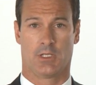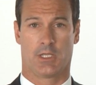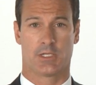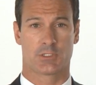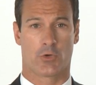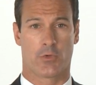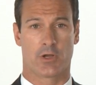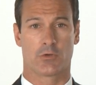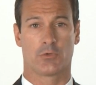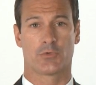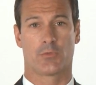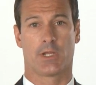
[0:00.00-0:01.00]
It is
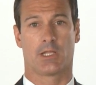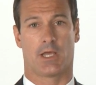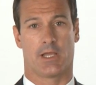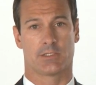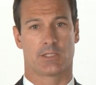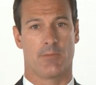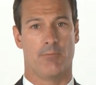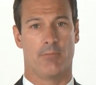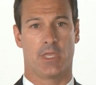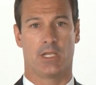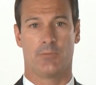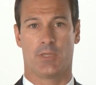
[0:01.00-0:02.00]
critical to realize that
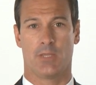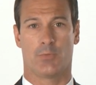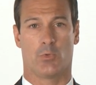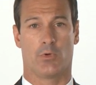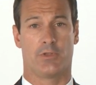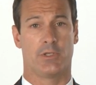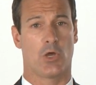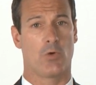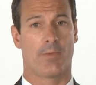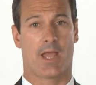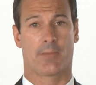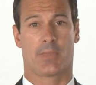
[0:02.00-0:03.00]
many people with no
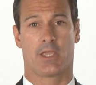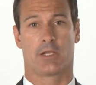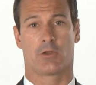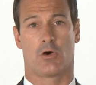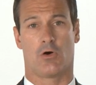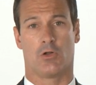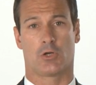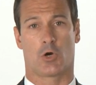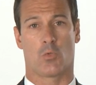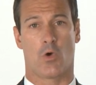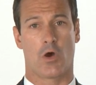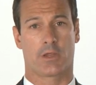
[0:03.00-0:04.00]
back pain at all
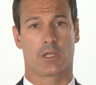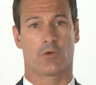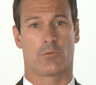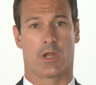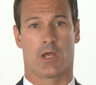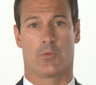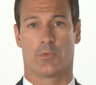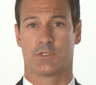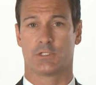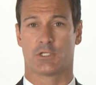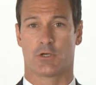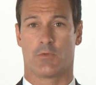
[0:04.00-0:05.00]
are walking around with
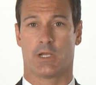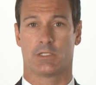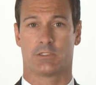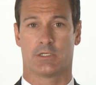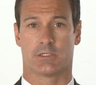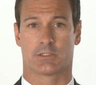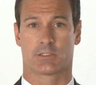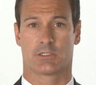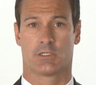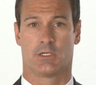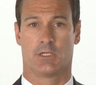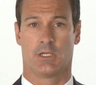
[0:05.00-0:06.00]
degenerated discs,